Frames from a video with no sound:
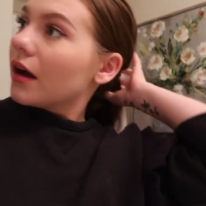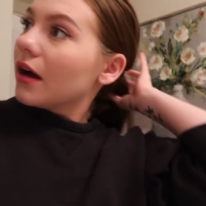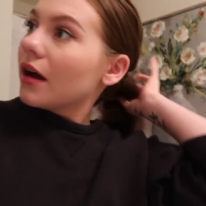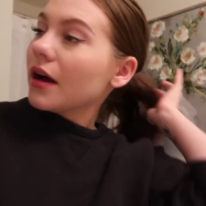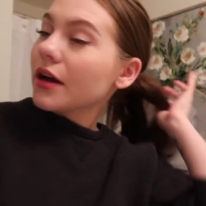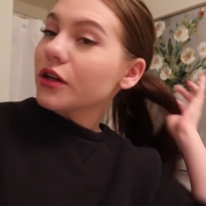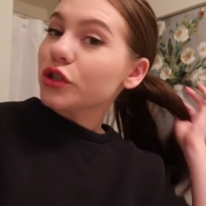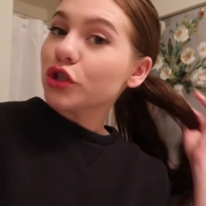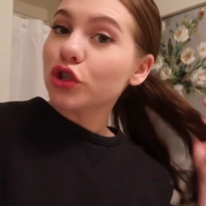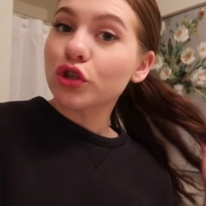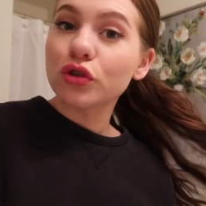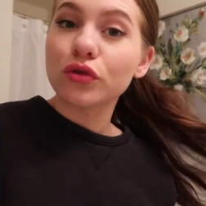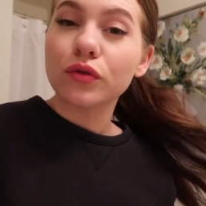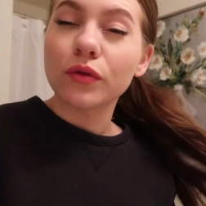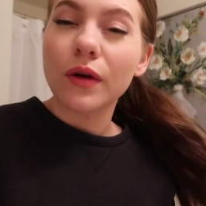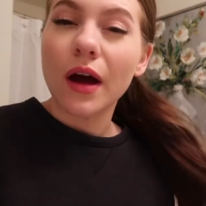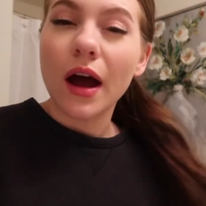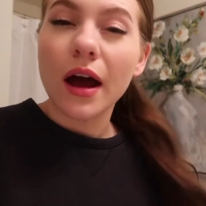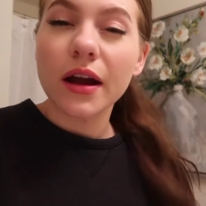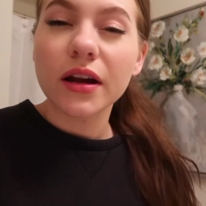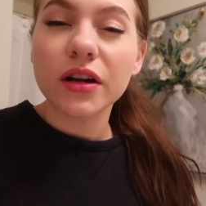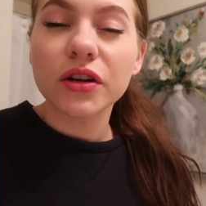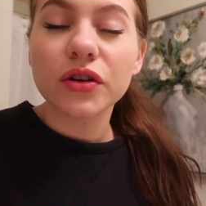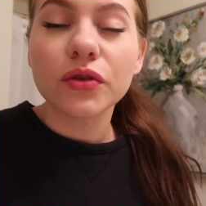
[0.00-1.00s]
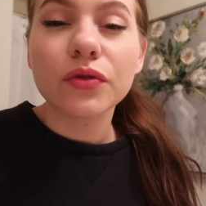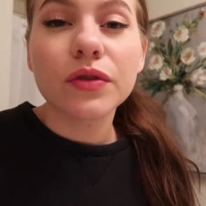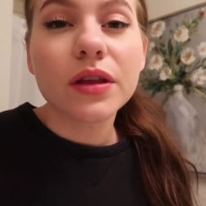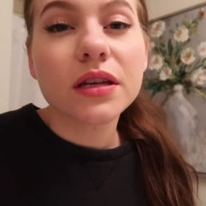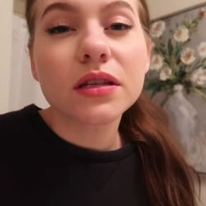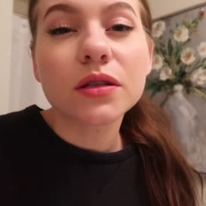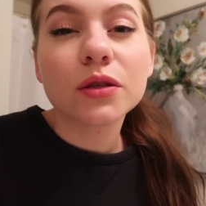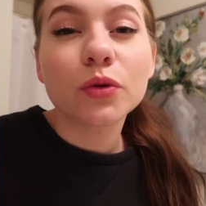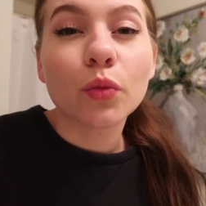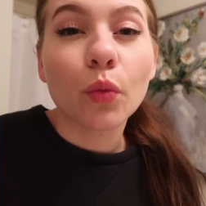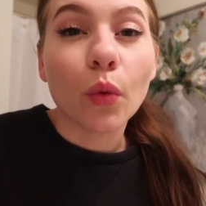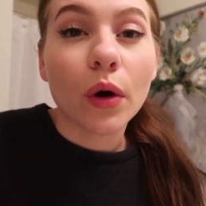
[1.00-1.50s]
I try to do
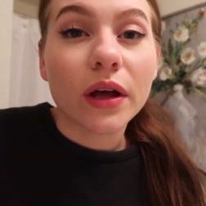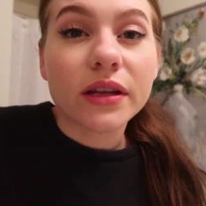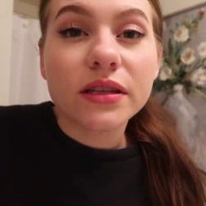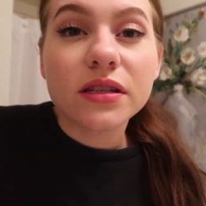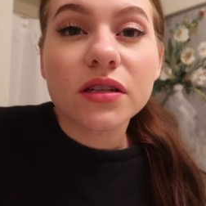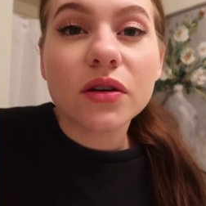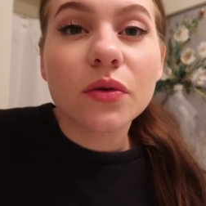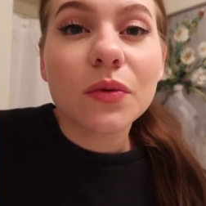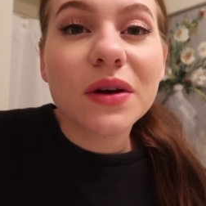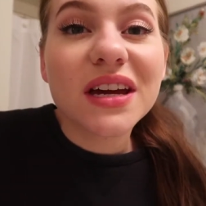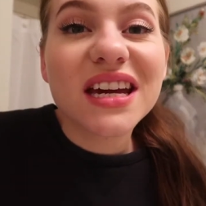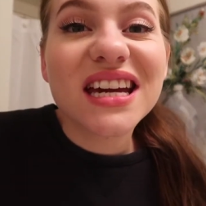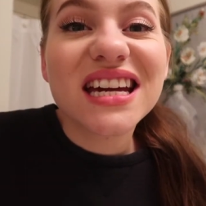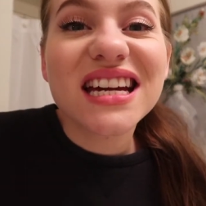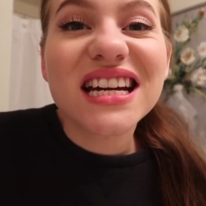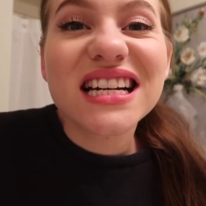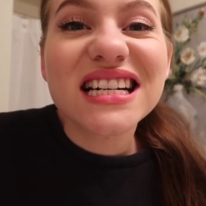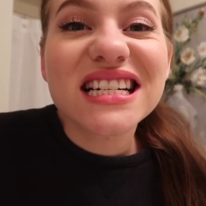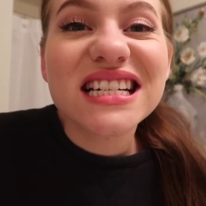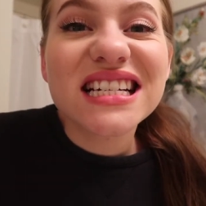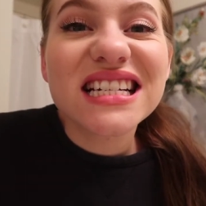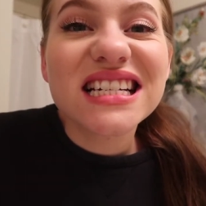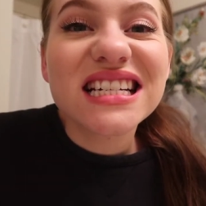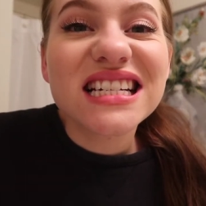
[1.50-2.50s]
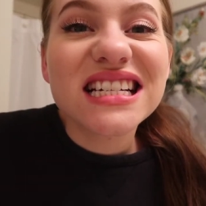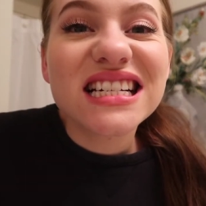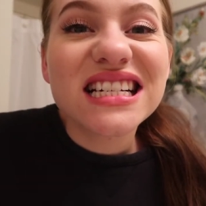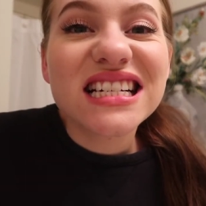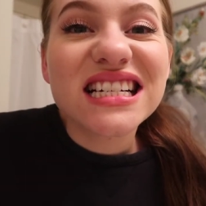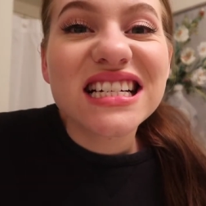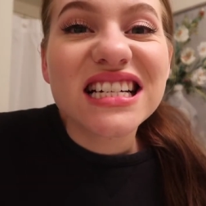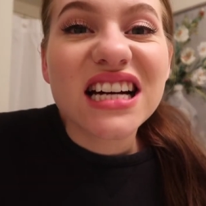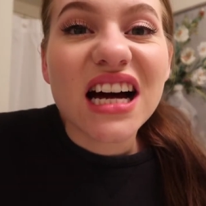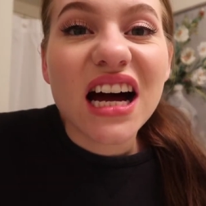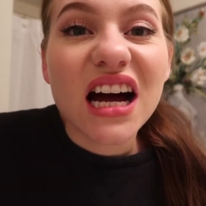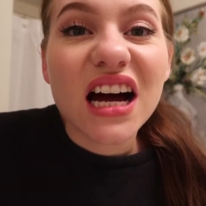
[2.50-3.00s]
this once a week,
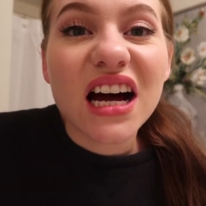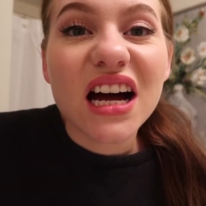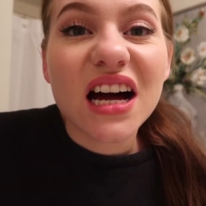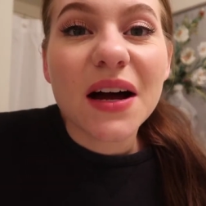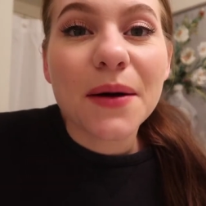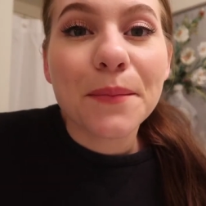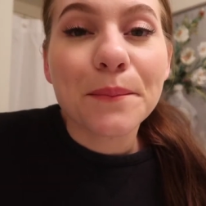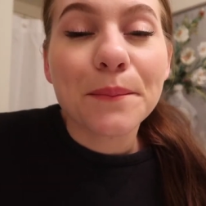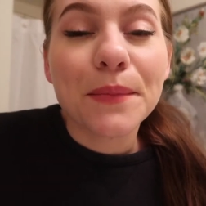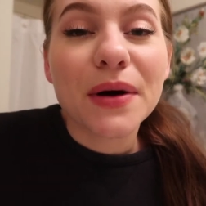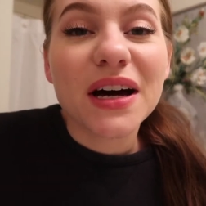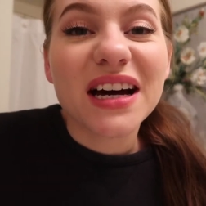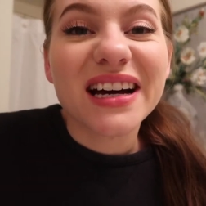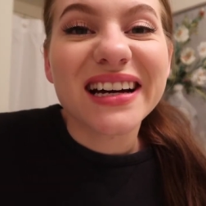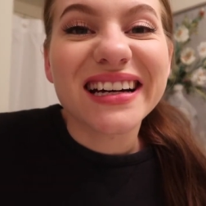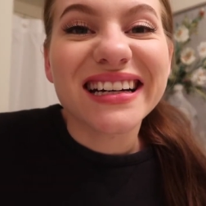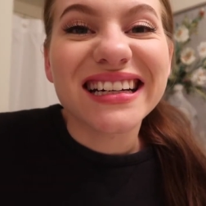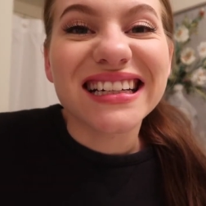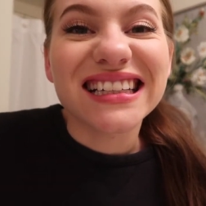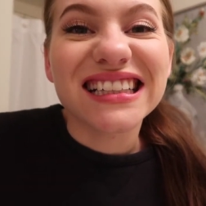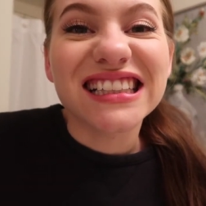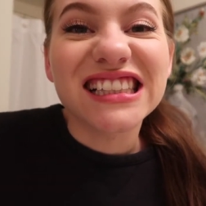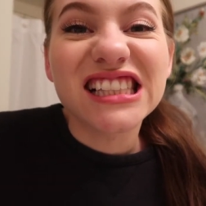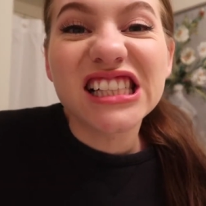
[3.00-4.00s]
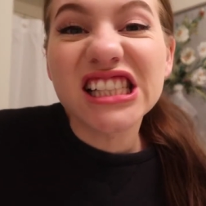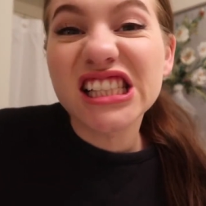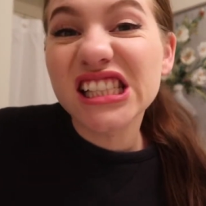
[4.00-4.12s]
um, but